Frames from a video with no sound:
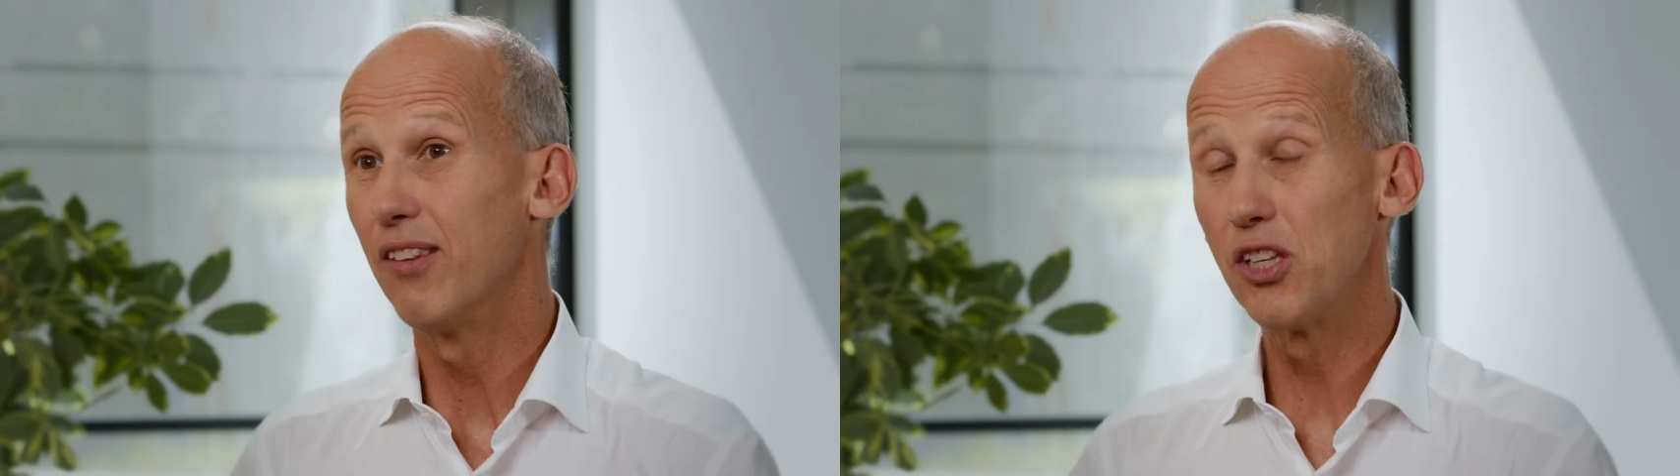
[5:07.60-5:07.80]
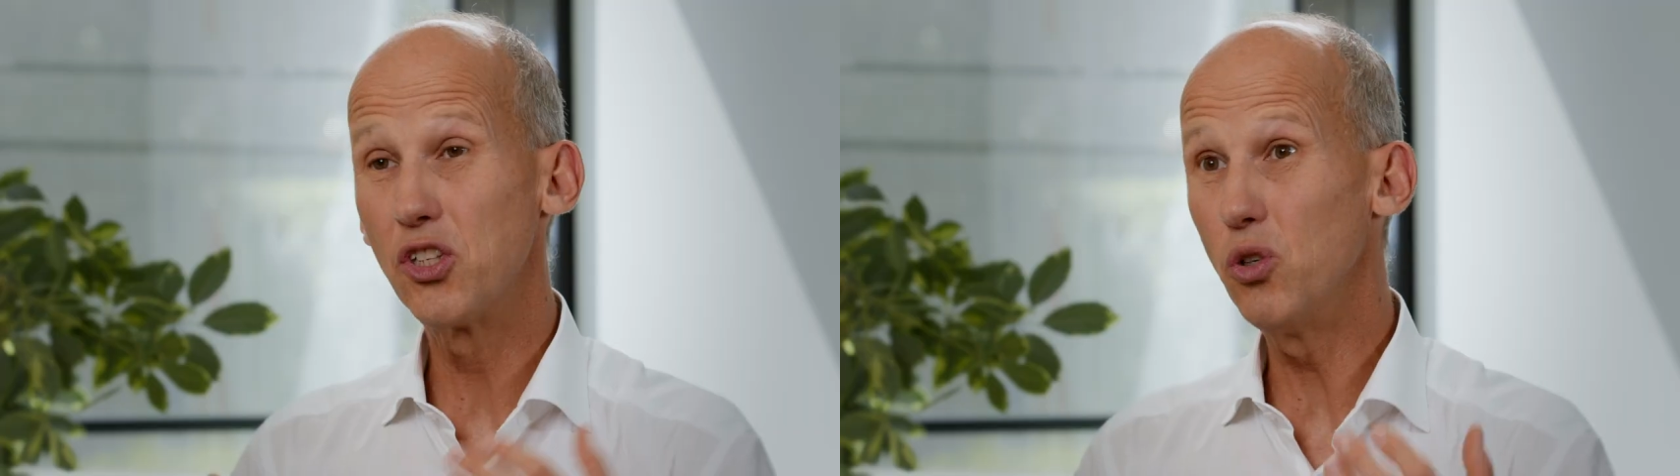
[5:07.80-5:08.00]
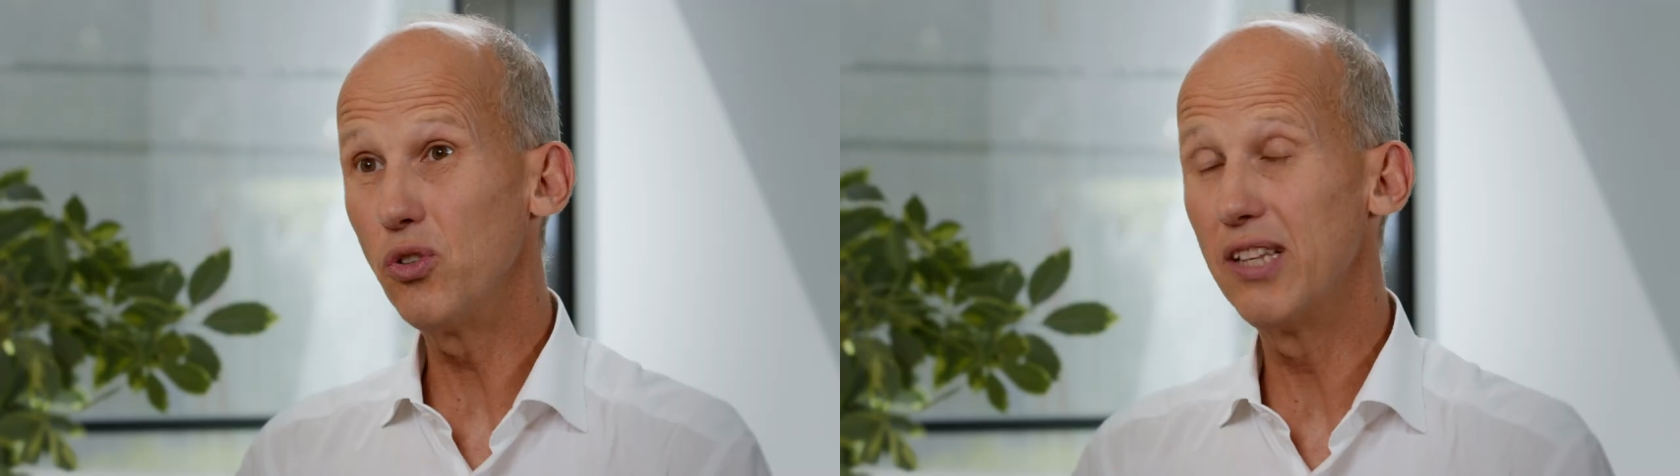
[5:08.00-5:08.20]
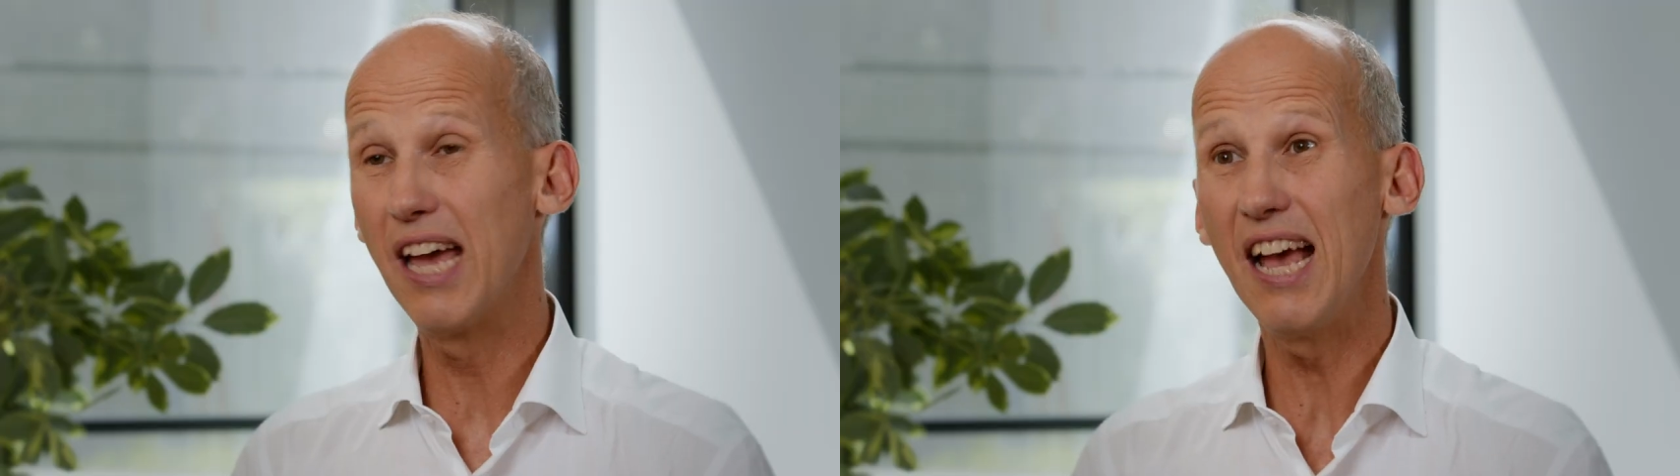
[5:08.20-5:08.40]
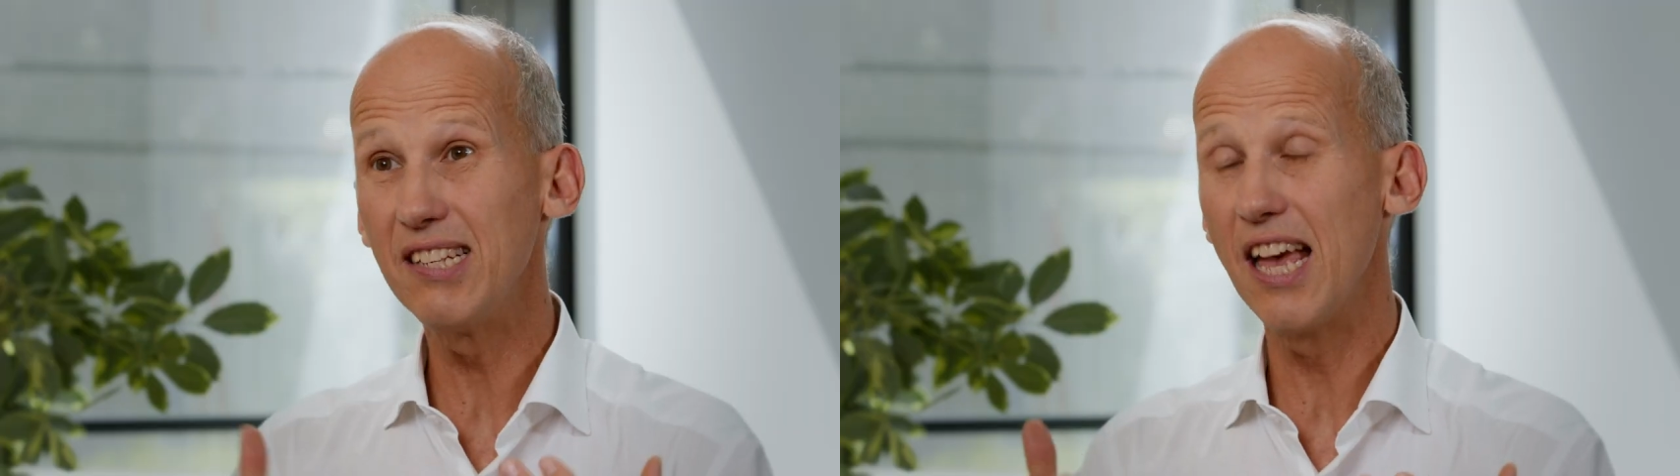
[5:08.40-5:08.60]
the student
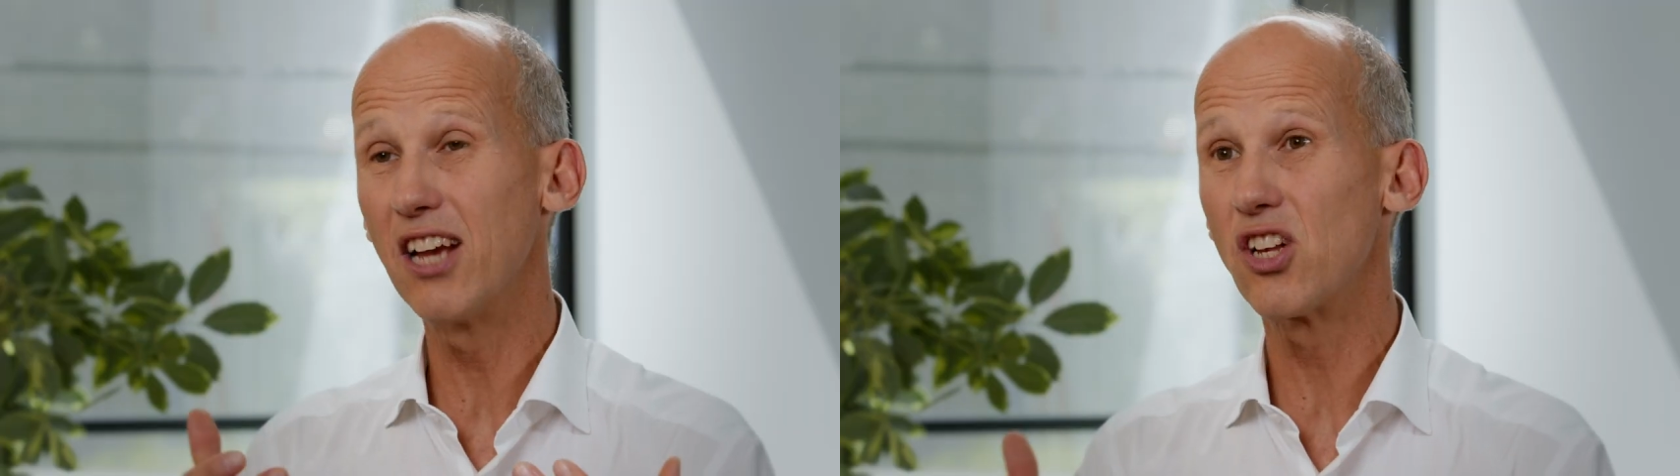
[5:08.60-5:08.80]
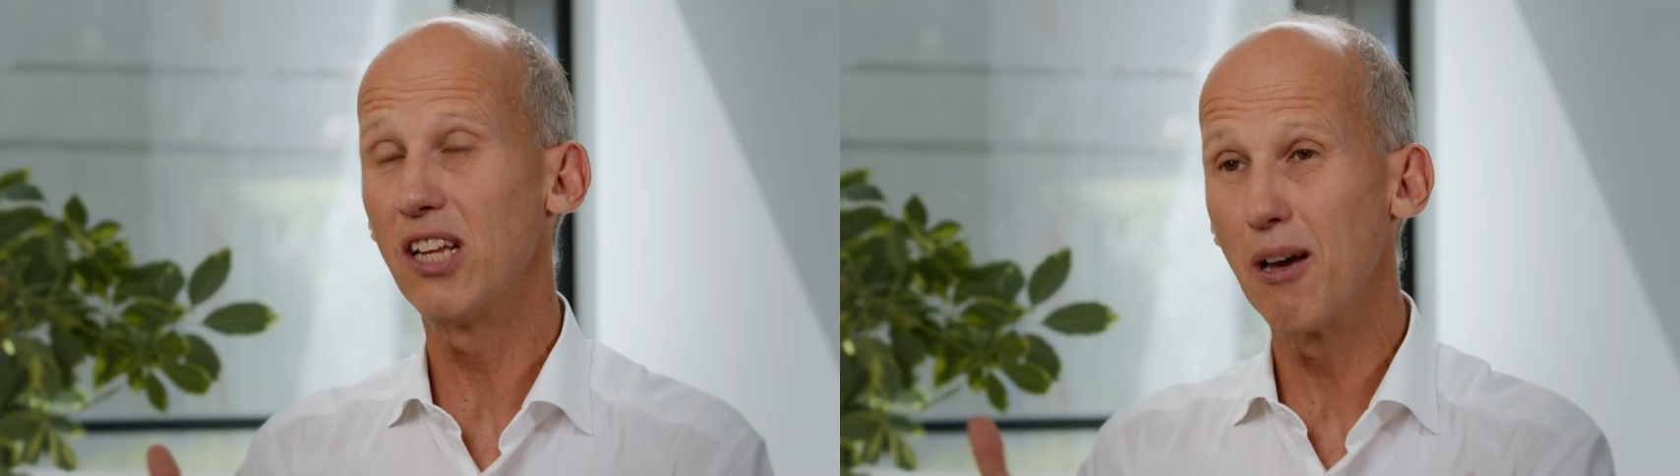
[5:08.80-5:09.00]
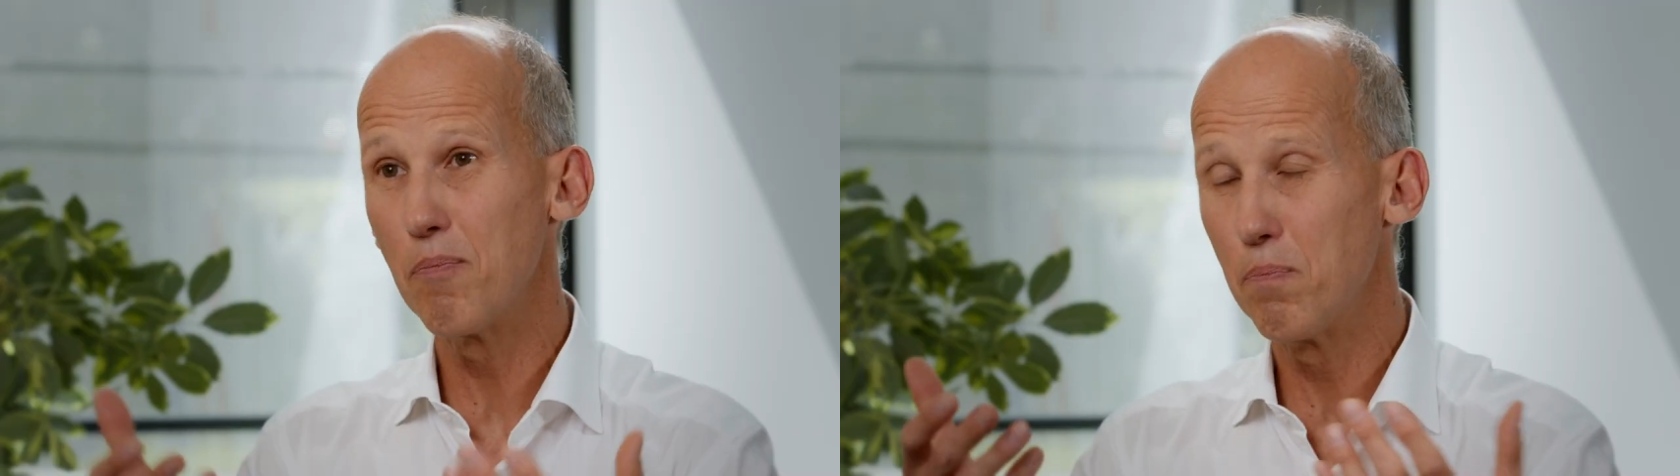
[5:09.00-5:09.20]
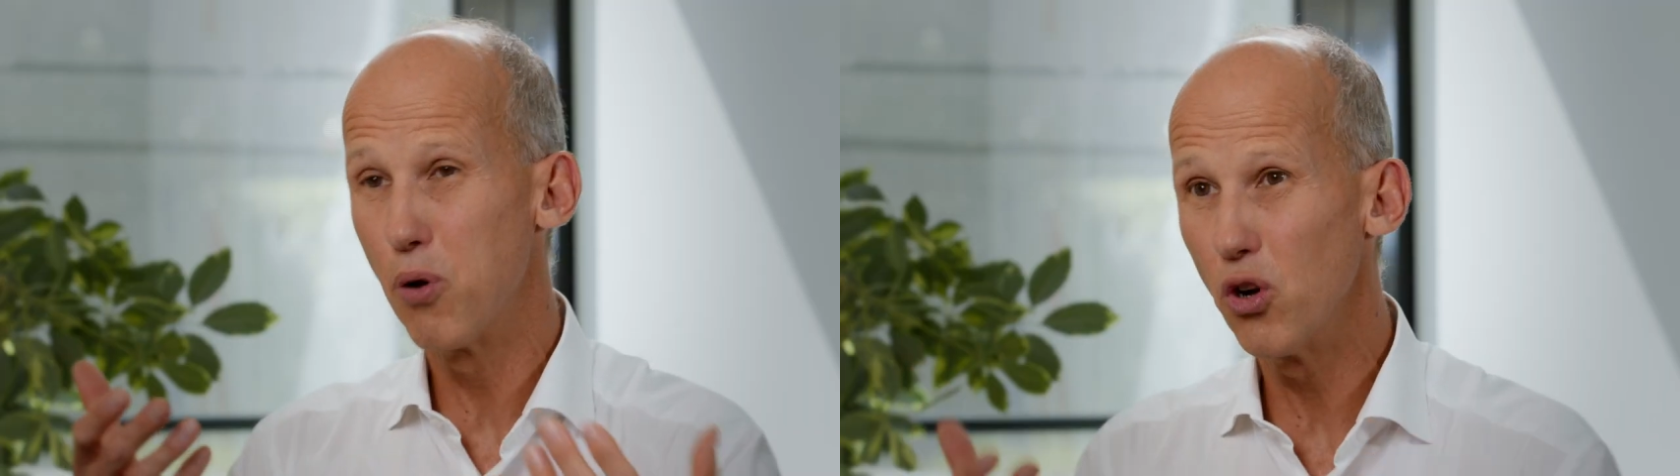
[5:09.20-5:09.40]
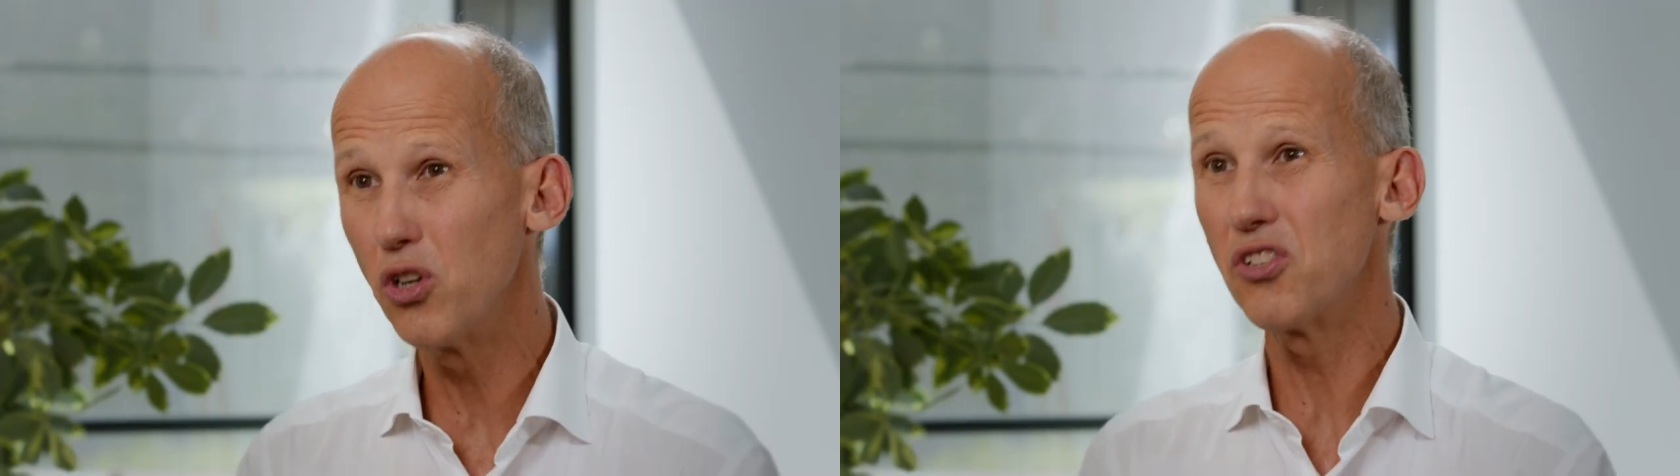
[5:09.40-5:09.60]
has actually a
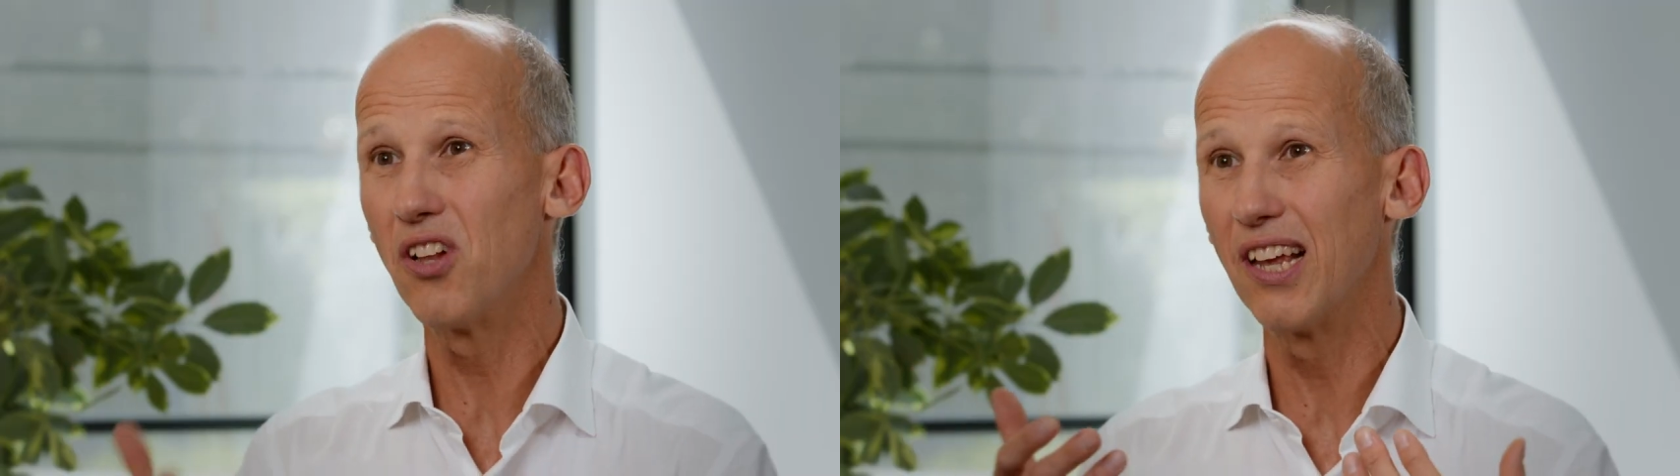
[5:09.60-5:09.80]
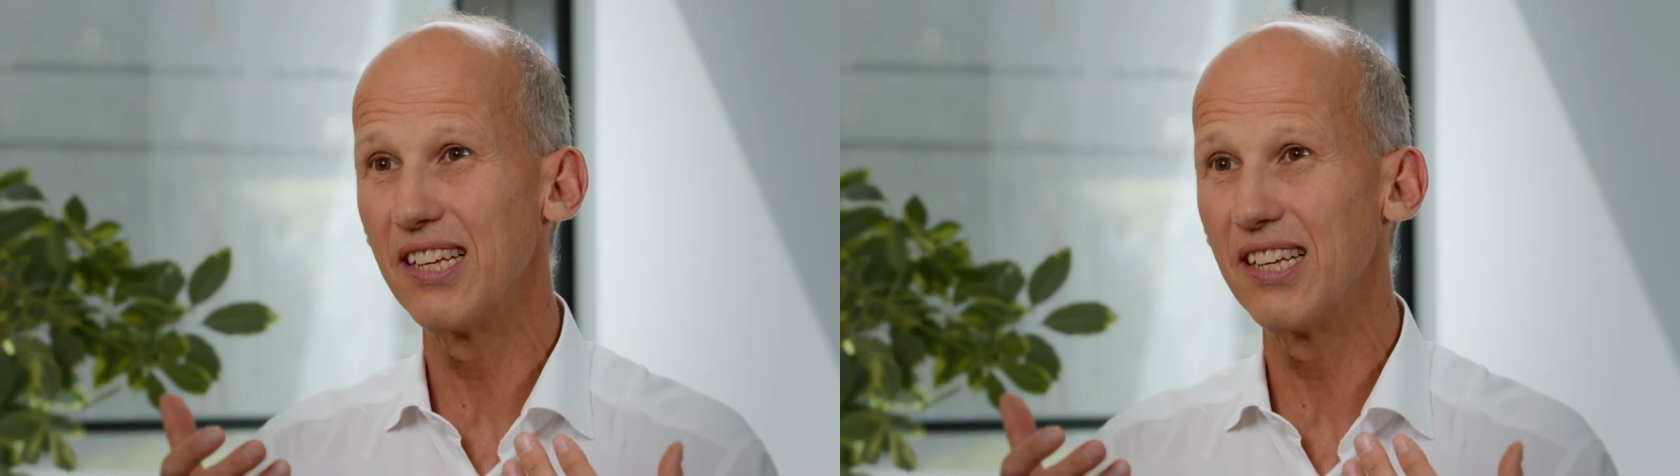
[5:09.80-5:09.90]
personal